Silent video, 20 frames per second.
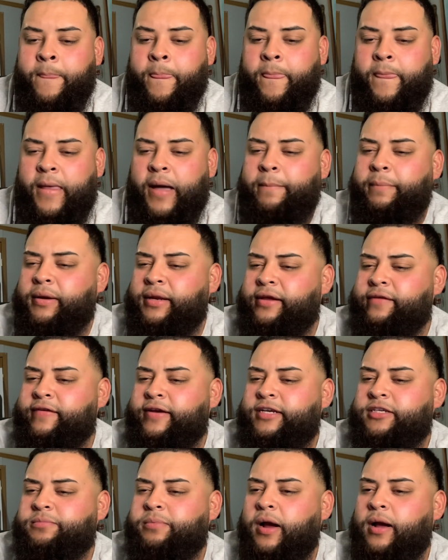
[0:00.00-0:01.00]
And I believe
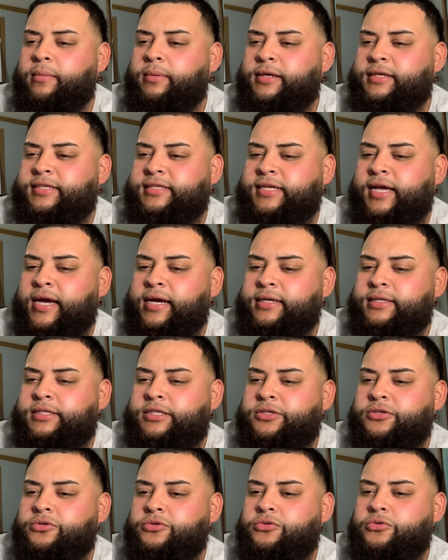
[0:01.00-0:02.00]
he's probably signed
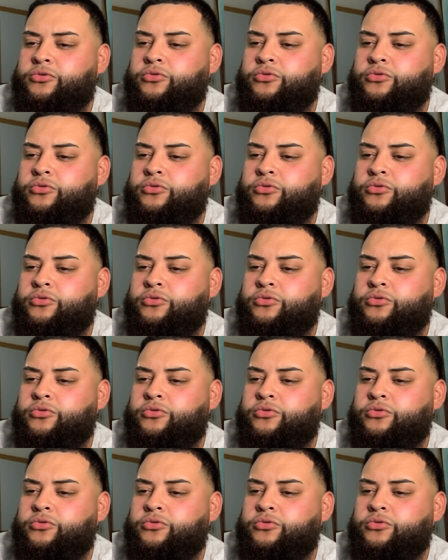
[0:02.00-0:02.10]
to...